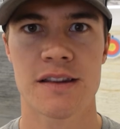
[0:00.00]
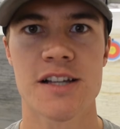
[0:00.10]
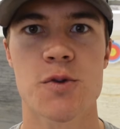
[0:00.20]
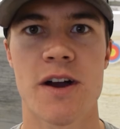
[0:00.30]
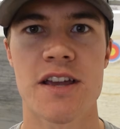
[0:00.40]

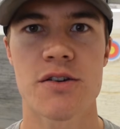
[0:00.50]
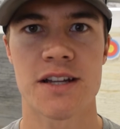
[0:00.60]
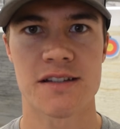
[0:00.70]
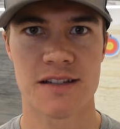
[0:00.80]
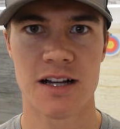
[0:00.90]
This way you
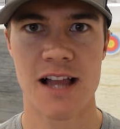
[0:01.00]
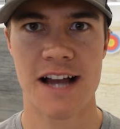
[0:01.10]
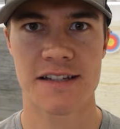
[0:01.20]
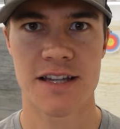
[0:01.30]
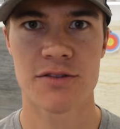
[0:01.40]
can still
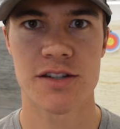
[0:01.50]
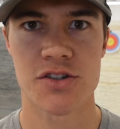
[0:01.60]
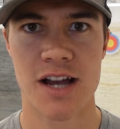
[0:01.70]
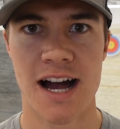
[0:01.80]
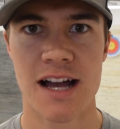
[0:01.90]
execute the
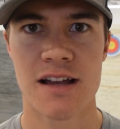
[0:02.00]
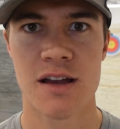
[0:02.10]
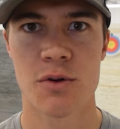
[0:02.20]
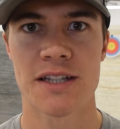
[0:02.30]
shot